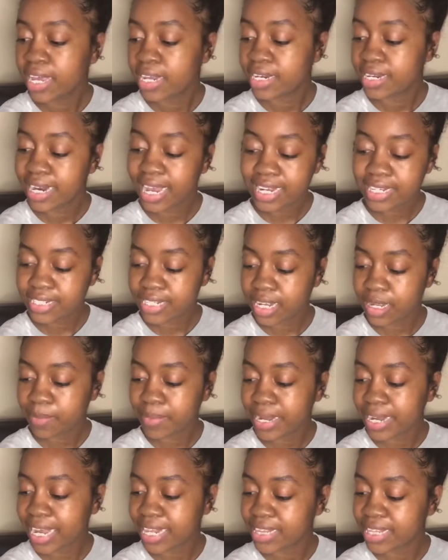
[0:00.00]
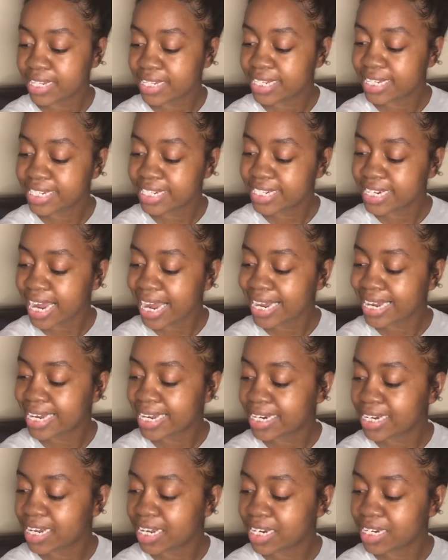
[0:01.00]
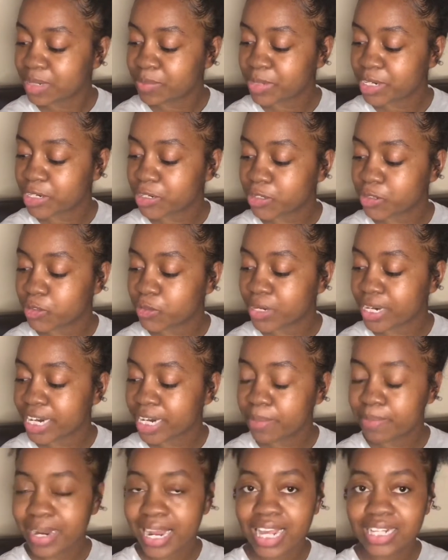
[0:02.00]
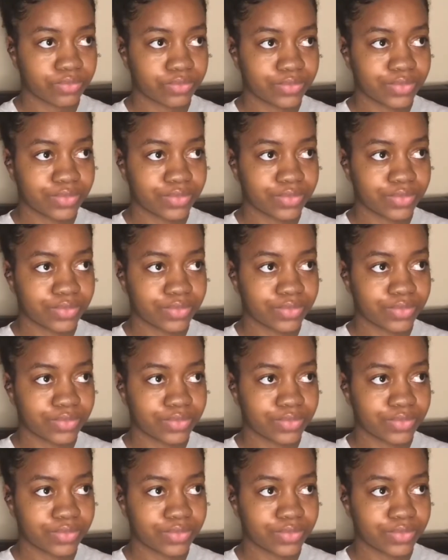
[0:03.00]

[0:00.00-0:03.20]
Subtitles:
Next up, I got the Tgin Honey Miracle Hair Mask.